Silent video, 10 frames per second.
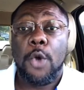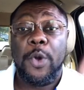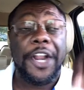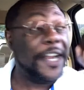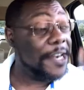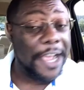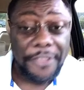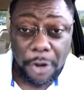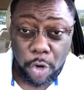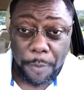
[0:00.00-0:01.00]
with
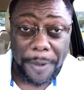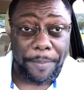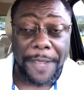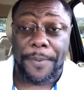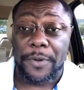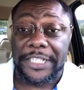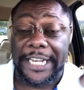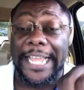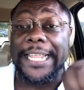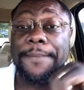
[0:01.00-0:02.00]
another group of people
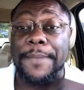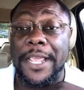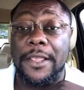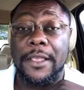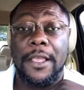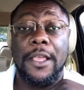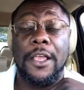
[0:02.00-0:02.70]
telling me